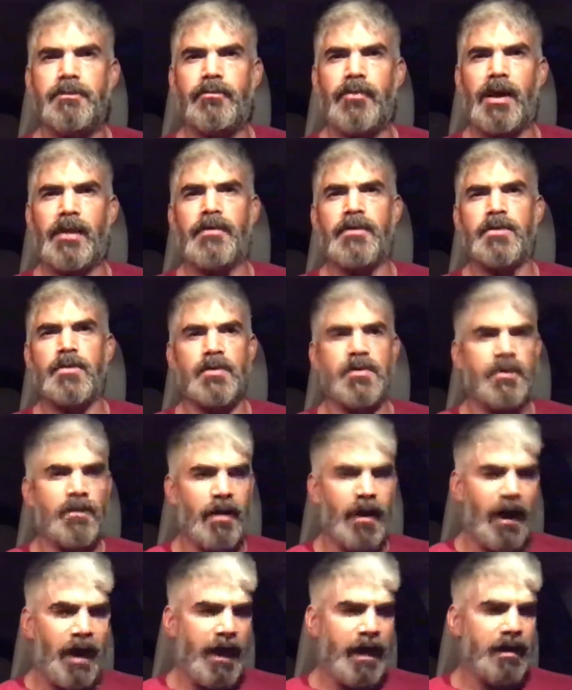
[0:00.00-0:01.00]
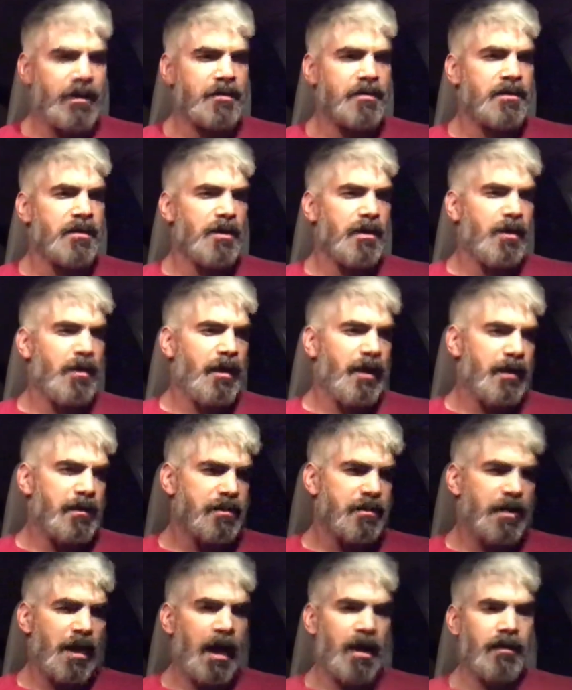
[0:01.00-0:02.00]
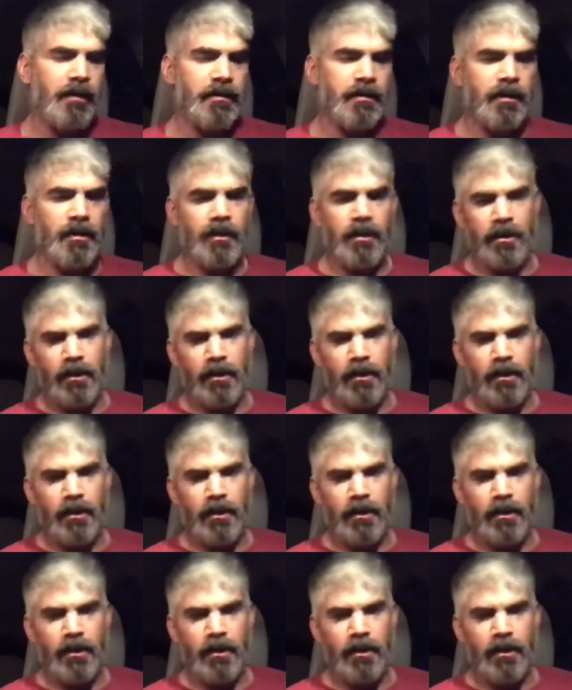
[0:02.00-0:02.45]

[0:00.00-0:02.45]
Breakfast was eggs and salad.